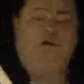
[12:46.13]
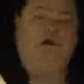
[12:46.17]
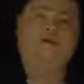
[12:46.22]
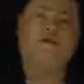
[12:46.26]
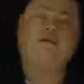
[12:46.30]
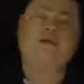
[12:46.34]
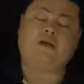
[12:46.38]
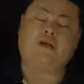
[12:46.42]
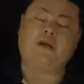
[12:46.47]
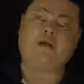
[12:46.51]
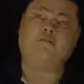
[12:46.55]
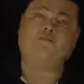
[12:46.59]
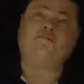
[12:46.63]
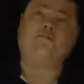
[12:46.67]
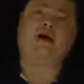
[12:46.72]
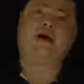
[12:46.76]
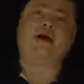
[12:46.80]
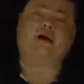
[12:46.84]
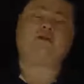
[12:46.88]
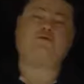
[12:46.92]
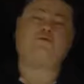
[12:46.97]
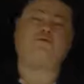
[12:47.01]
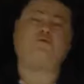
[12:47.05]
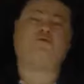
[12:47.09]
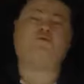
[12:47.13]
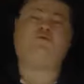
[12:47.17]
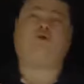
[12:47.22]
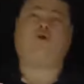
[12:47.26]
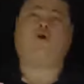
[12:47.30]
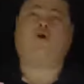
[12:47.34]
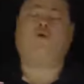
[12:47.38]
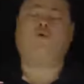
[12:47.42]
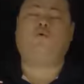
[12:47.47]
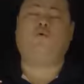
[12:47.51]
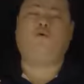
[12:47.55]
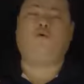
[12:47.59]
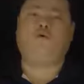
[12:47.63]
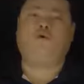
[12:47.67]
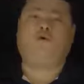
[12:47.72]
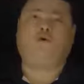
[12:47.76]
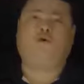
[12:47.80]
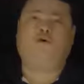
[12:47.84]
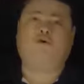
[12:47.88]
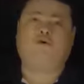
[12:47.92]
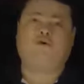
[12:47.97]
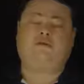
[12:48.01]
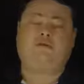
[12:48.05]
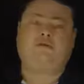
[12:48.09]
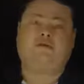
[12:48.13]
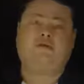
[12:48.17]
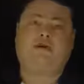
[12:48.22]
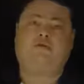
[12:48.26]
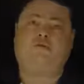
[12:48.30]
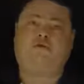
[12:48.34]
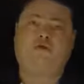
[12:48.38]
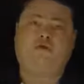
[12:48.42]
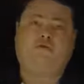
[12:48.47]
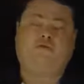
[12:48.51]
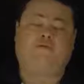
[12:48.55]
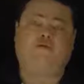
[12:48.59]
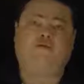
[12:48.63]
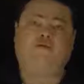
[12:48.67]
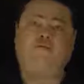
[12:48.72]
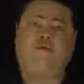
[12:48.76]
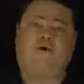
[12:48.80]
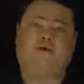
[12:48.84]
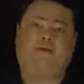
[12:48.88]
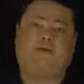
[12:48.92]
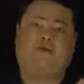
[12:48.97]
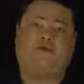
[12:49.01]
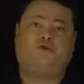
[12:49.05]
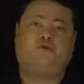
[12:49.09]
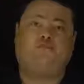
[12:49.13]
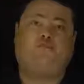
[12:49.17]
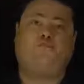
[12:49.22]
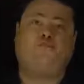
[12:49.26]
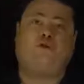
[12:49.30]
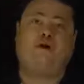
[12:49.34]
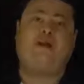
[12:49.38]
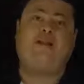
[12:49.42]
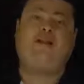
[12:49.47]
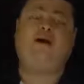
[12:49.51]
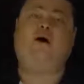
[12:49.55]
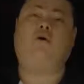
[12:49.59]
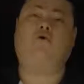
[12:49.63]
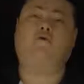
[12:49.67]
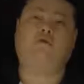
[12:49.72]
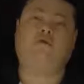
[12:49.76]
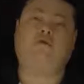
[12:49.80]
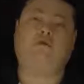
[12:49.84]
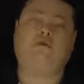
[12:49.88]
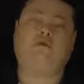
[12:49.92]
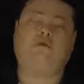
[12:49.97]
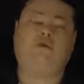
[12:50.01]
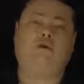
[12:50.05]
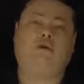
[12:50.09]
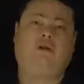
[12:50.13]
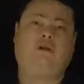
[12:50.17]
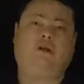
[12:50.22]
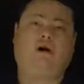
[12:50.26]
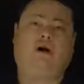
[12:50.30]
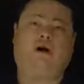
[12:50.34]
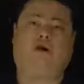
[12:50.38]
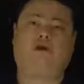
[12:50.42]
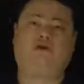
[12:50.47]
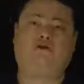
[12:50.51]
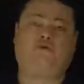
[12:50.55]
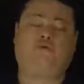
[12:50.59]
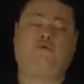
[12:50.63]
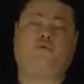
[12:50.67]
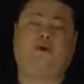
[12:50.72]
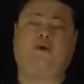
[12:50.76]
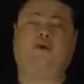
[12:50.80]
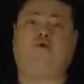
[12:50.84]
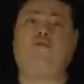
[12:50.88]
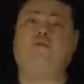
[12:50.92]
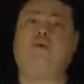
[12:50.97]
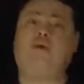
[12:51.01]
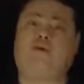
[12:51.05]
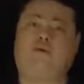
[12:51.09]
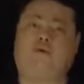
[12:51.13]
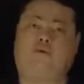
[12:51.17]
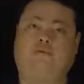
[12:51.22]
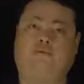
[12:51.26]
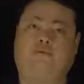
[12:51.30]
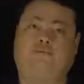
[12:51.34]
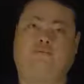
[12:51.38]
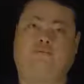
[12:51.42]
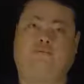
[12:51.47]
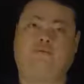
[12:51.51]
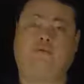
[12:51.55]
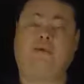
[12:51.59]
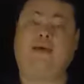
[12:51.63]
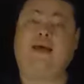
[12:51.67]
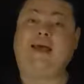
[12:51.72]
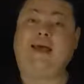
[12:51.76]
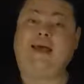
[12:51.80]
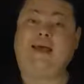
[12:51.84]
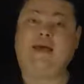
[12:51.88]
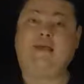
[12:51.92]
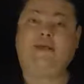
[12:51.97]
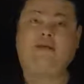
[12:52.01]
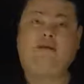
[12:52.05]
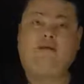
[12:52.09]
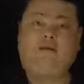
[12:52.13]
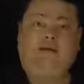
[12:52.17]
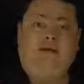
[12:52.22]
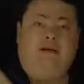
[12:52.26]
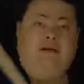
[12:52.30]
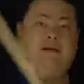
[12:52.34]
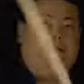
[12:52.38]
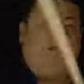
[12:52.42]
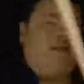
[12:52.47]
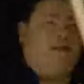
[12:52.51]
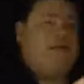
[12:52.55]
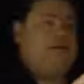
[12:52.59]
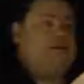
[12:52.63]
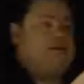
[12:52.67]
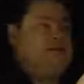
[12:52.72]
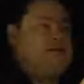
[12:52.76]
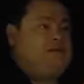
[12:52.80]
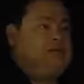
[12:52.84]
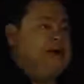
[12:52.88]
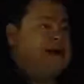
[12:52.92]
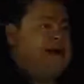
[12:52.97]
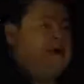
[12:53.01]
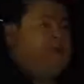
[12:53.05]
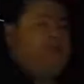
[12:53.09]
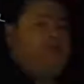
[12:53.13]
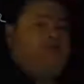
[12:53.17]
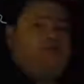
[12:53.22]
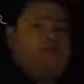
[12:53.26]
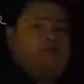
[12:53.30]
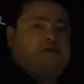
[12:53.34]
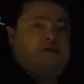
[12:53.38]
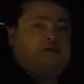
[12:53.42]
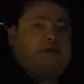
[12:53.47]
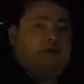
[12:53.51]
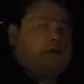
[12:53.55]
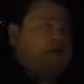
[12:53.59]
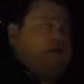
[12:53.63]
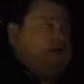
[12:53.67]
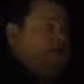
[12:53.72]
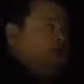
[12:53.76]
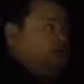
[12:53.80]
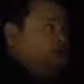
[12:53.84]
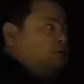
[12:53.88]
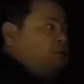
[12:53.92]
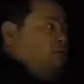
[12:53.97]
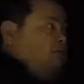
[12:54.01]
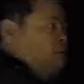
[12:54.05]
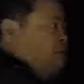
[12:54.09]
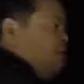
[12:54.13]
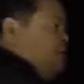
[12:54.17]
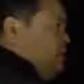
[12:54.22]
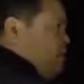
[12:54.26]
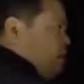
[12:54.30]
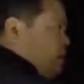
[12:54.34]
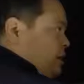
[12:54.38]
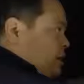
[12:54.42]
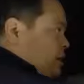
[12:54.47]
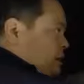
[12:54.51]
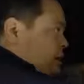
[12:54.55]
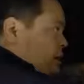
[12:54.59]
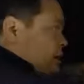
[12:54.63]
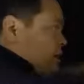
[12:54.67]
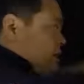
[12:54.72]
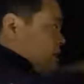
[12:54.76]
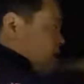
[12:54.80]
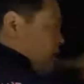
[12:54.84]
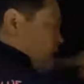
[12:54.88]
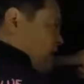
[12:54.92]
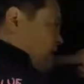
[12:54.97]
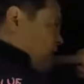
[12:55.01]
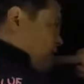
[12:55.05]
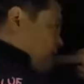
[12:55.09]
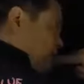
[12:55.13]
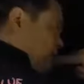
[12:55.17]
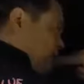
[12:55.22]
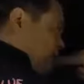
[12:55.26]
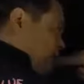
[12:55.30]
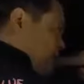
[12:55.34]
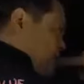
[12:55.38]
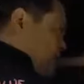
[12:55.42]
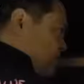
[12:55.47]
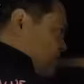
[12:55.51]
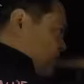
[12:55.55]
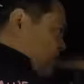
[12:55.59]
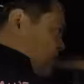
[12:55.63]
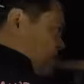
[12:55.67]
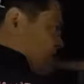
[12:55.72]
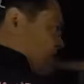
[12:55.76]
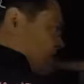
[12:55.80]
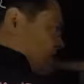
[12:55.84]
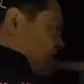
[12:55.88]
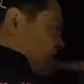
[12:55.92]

his impacts will fall on several different spots. They are spread out, large random error. And the sight of his gun is out of alignment.